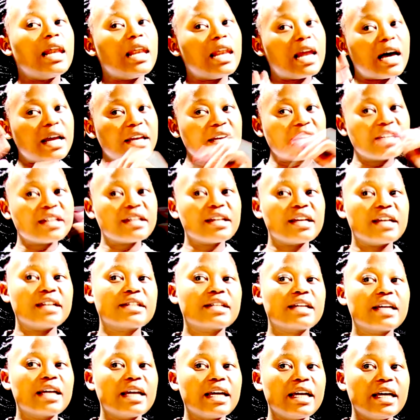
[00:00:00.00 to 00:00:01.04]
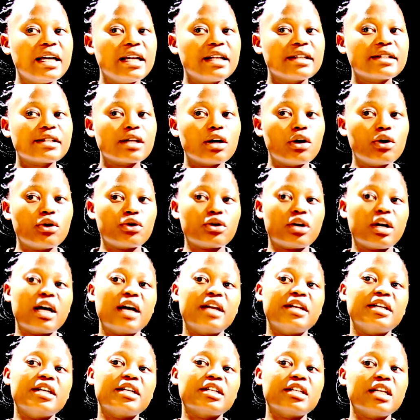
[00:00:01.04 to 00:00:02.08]
learning the skills, or
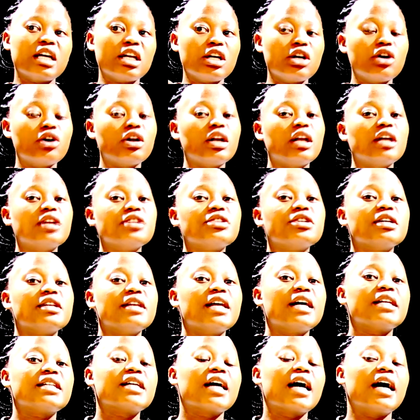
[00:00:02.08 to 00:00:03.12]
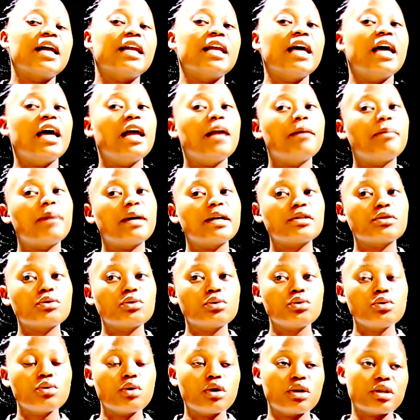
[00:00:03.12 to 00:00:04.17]
learning the knowledge that can help us
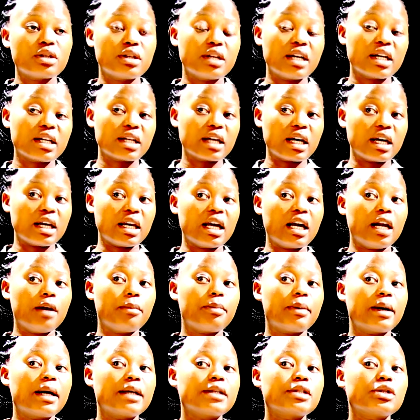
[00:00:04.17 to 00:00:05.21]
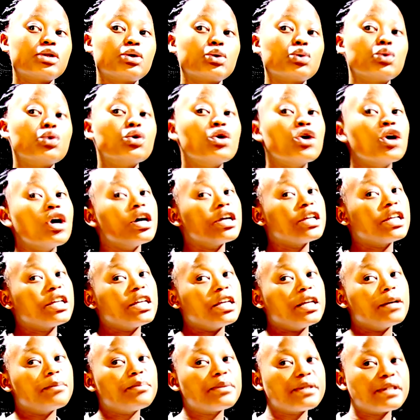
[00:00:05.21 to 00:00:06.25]
to do it, that can help us to
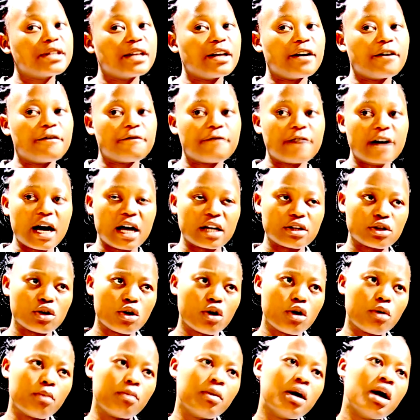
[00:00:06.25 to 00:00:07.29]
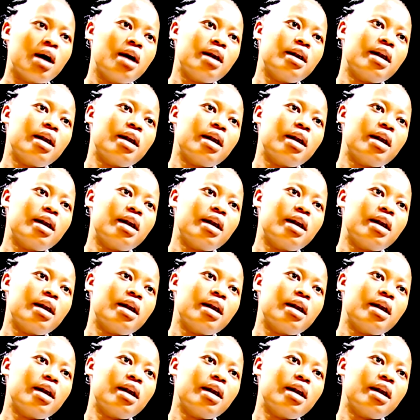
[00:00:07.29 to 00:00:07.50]
keep safe at home.